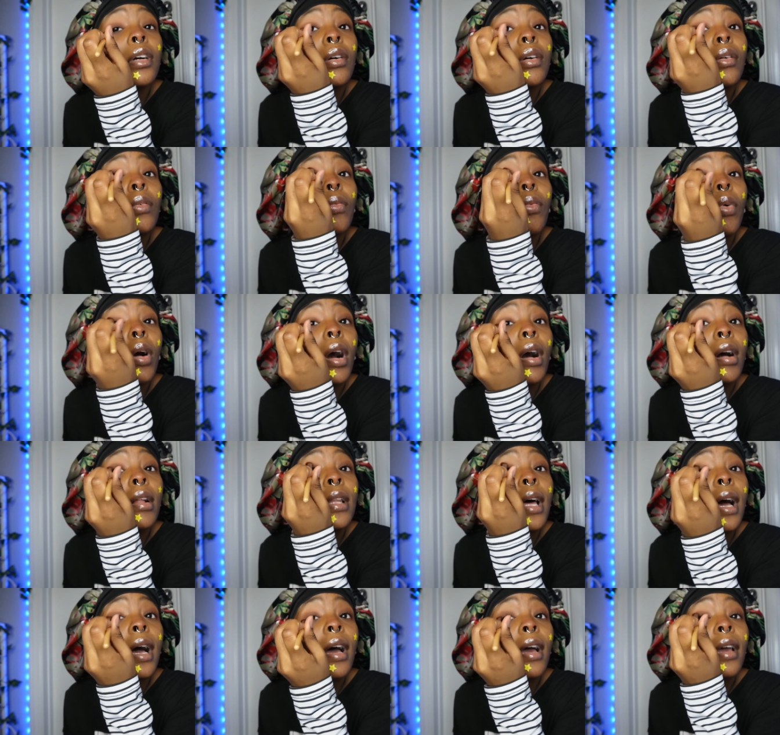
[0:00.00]

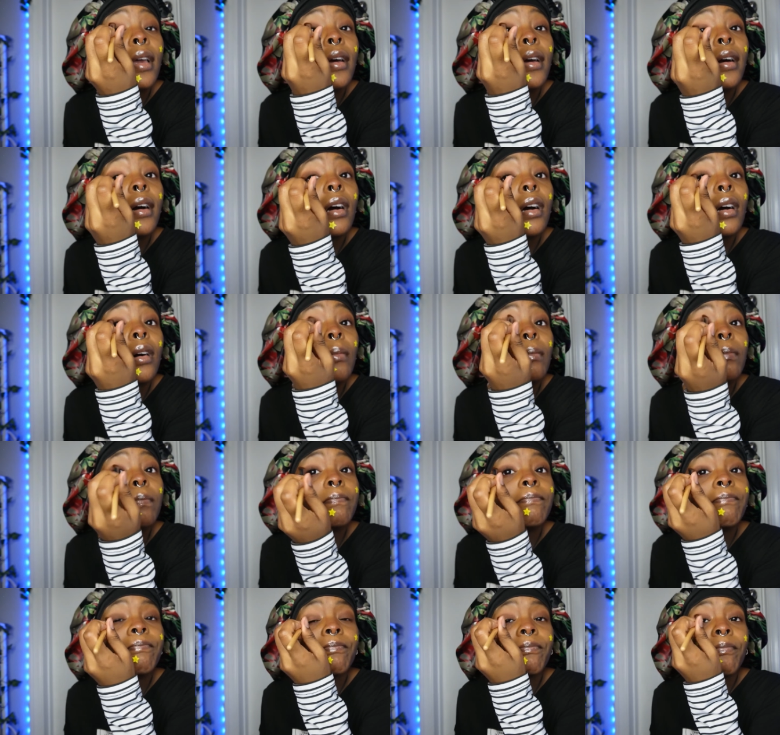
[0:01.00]
while I
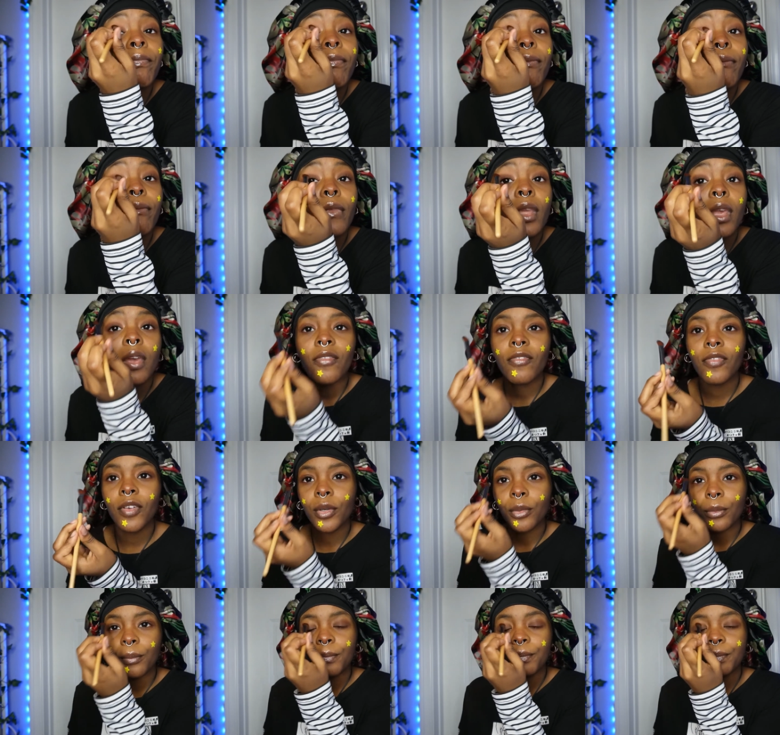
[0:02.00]
um,
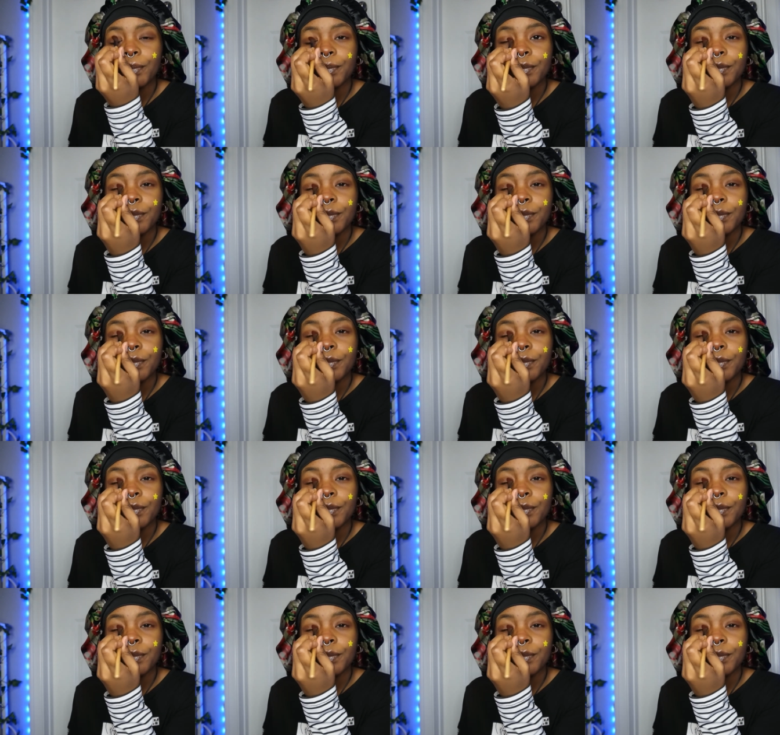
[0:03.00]
film.